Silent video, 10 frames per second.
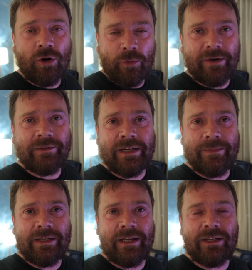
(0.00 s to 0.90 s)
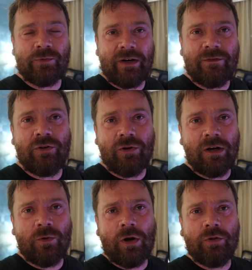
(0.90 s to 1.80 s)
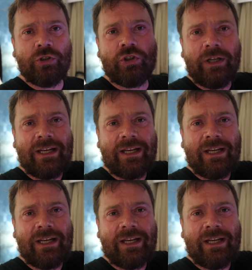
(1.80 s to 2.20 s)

or whatever time of day it is, wherever you are in the world. The journey